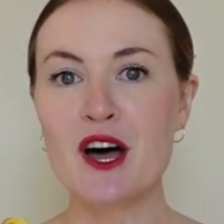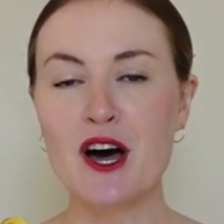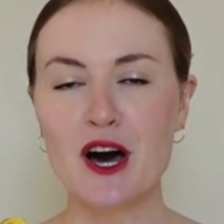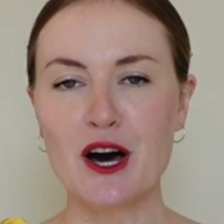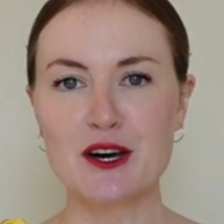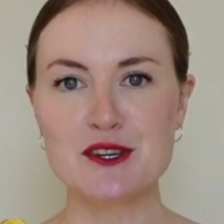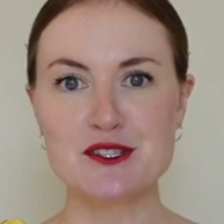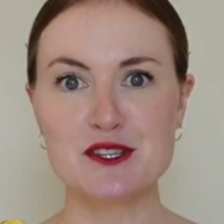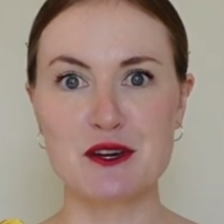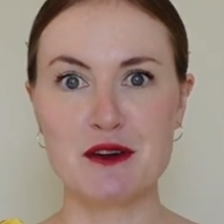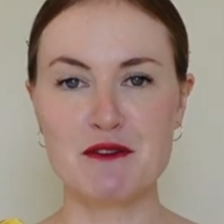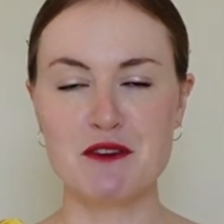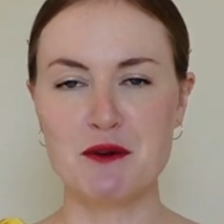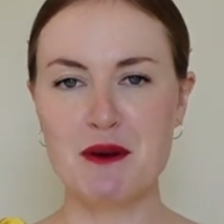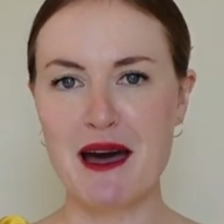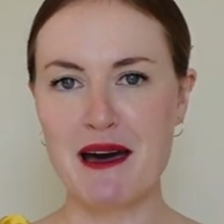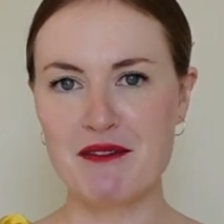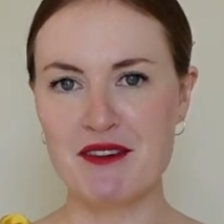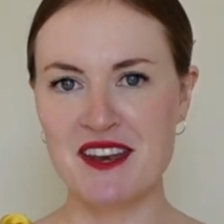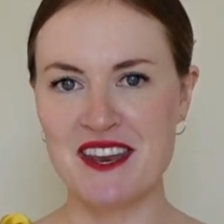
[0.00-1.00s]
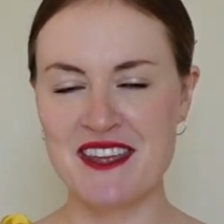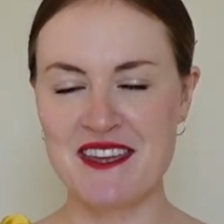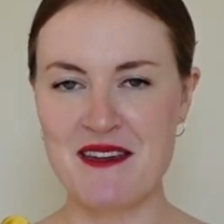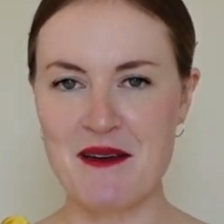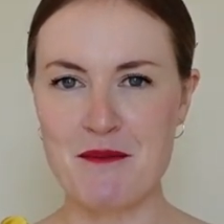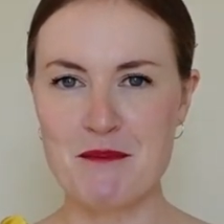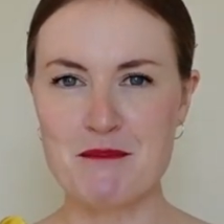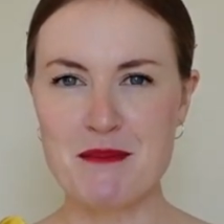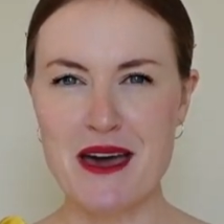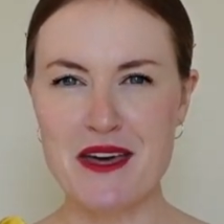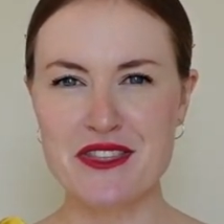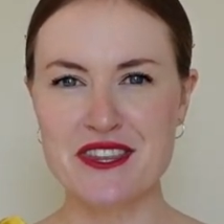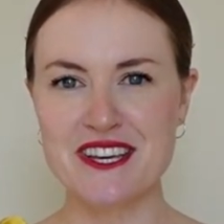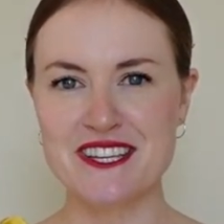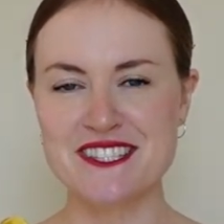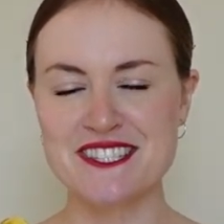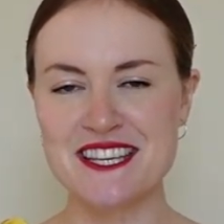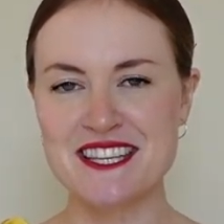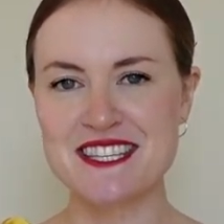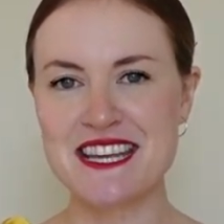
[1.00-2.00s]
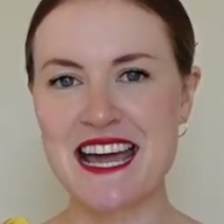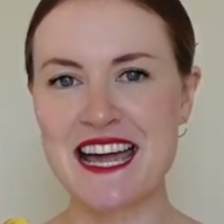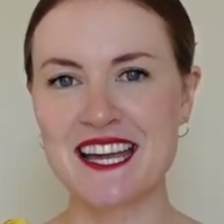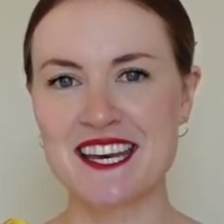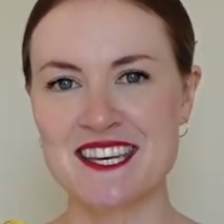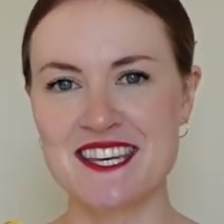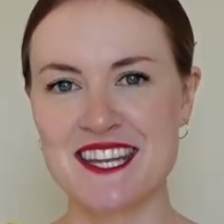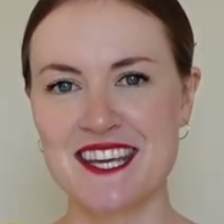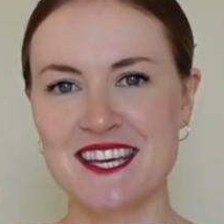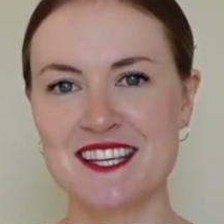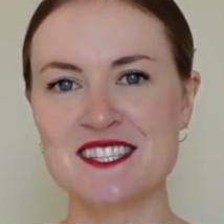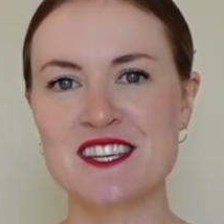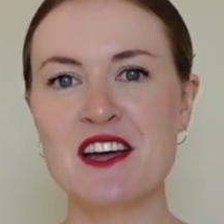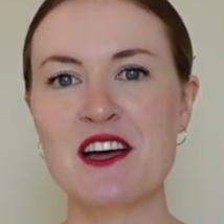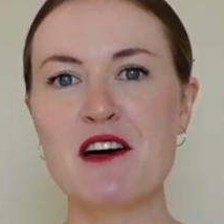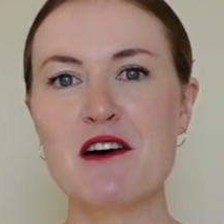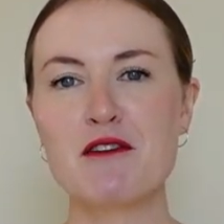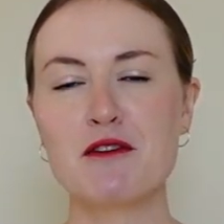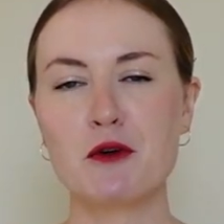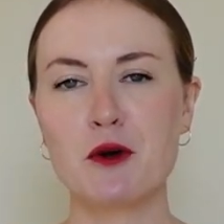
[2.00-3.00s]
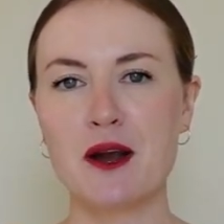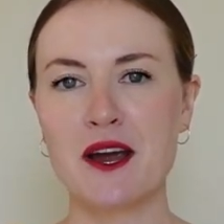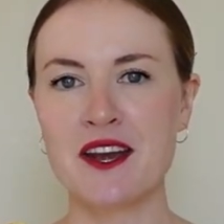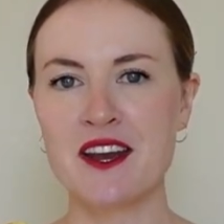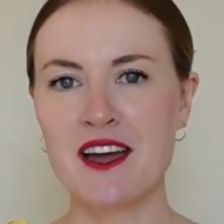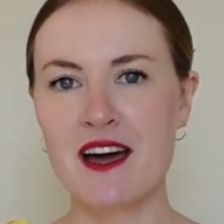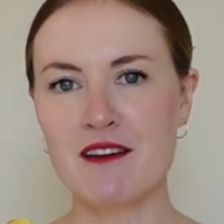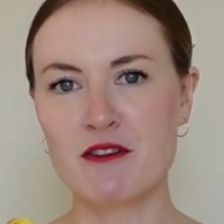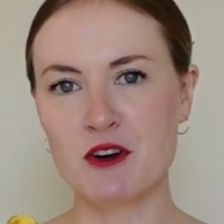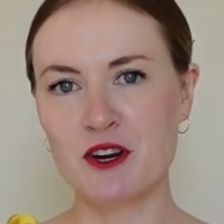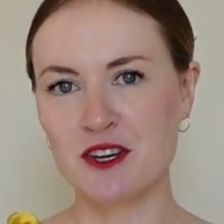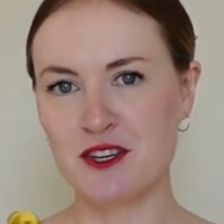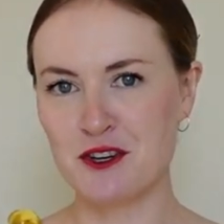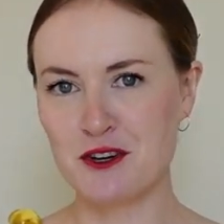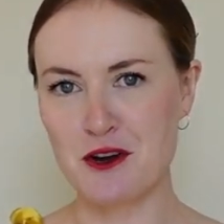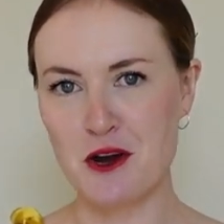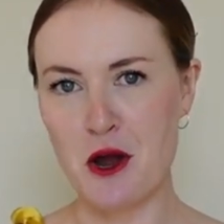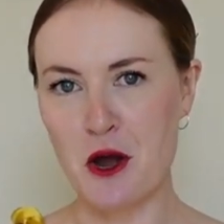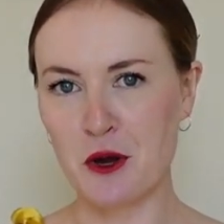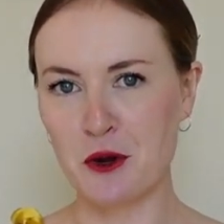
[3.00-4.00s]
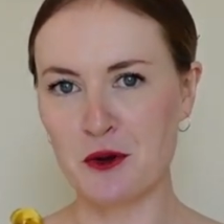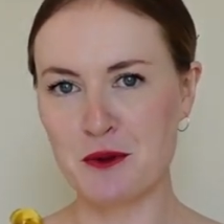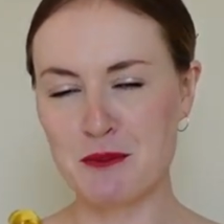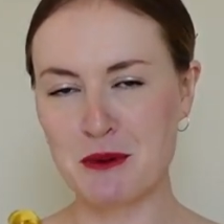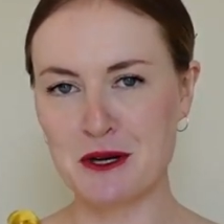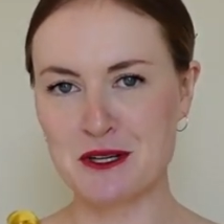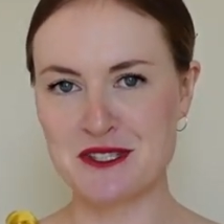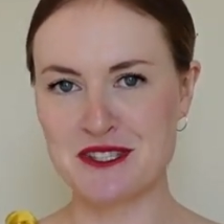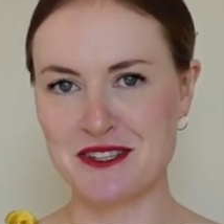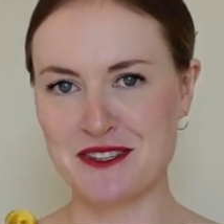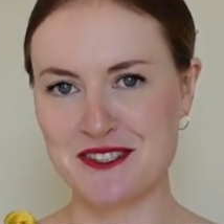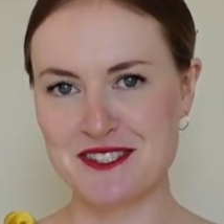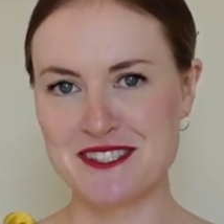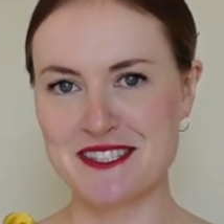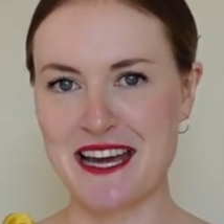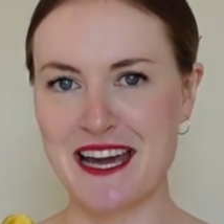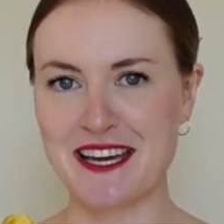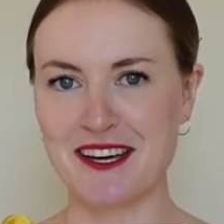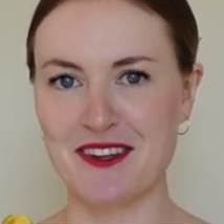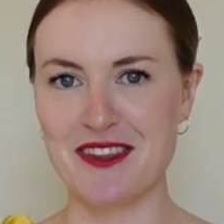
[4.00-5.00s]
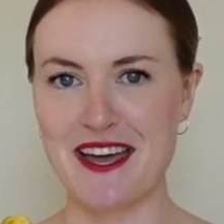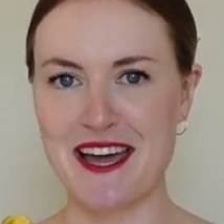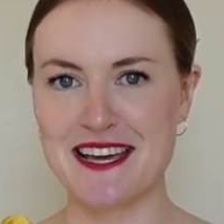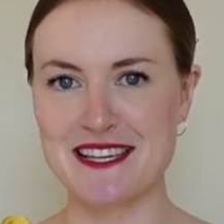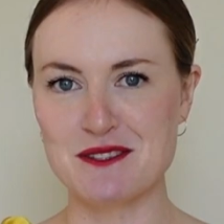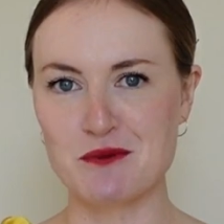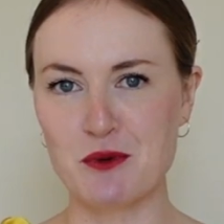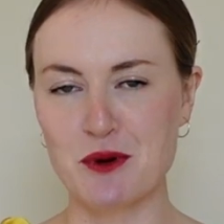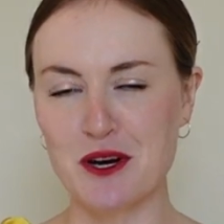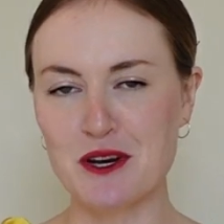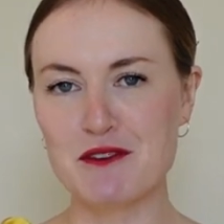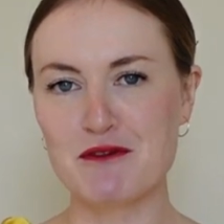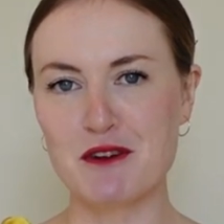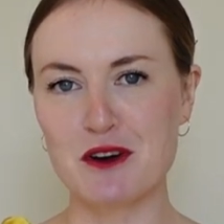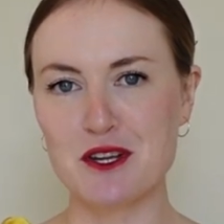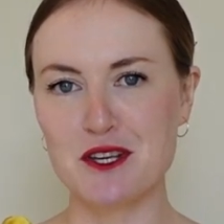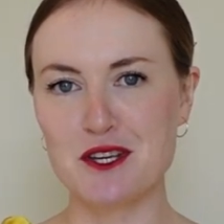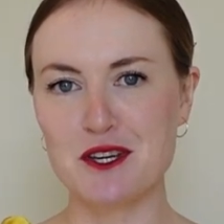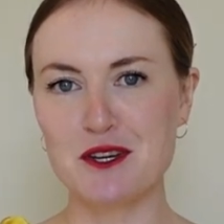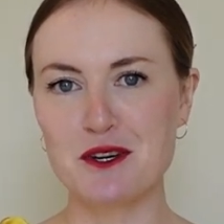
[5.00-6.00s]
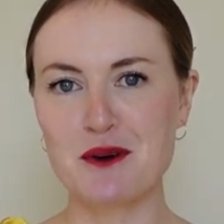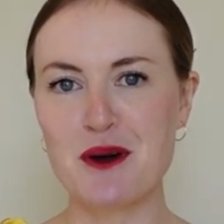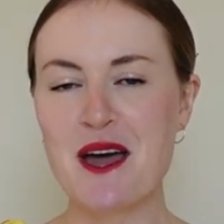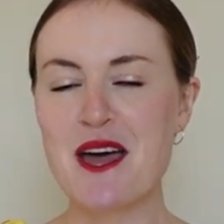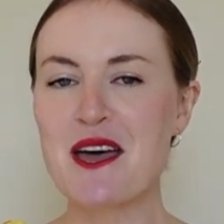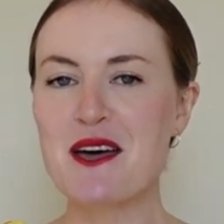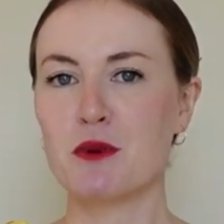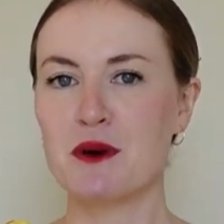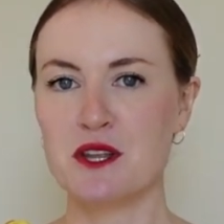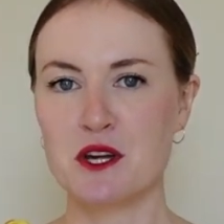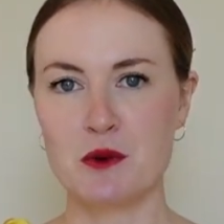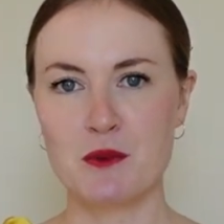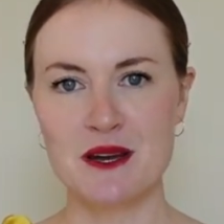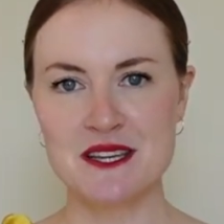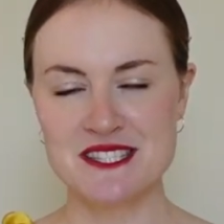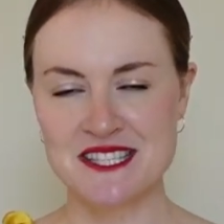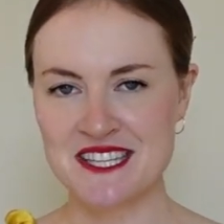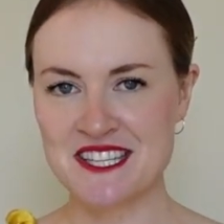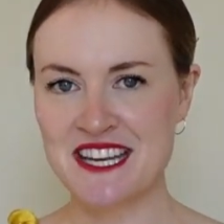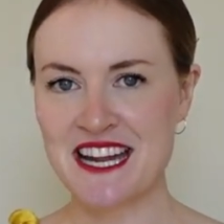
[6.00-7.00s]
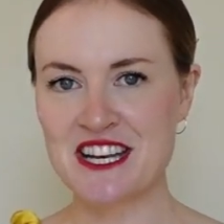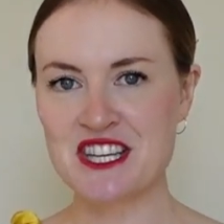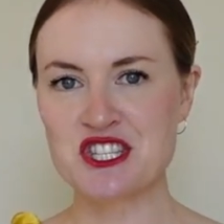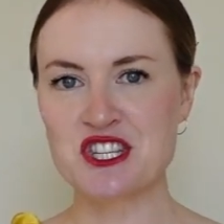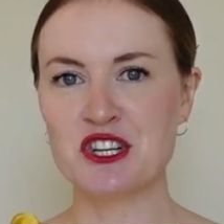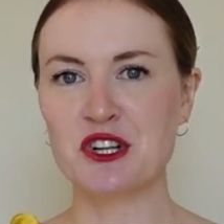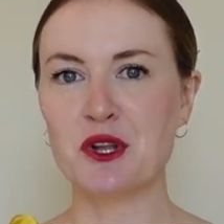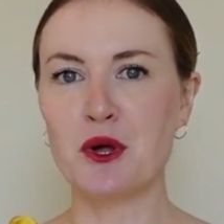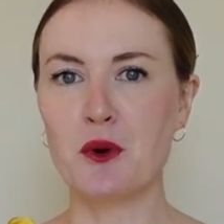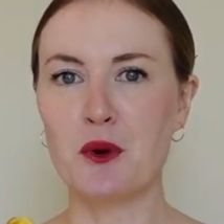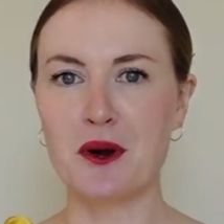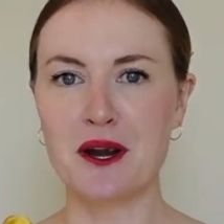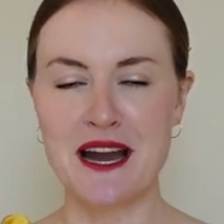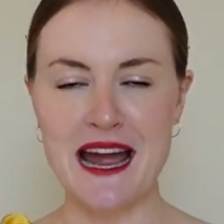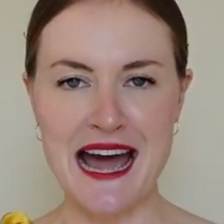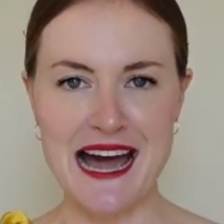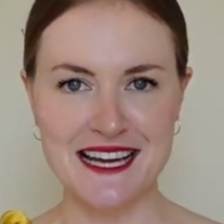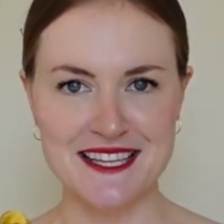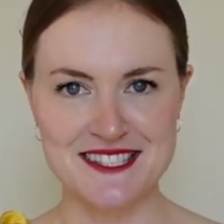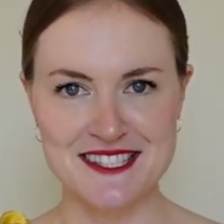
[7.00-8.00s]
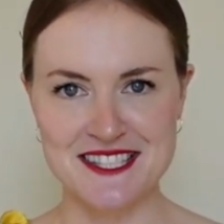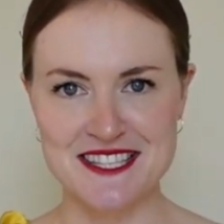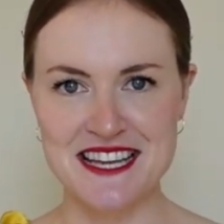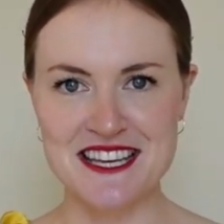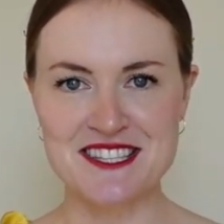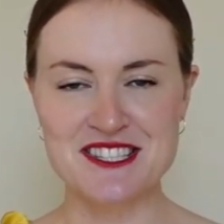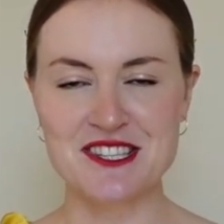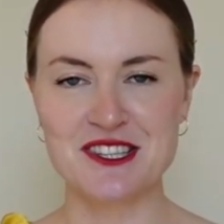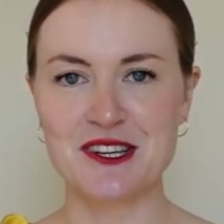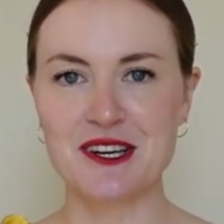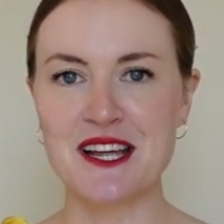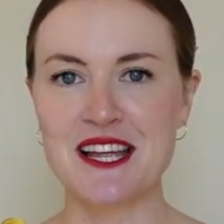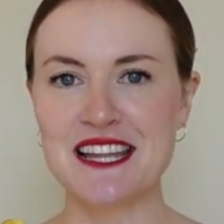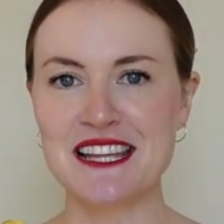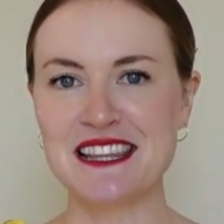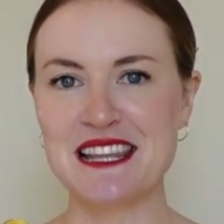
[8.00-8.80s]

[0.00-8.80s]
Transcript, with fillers: Also, if you have any methods, techniques, for uncovering your own personal style that has worked for you, whether it was intentional or accidental.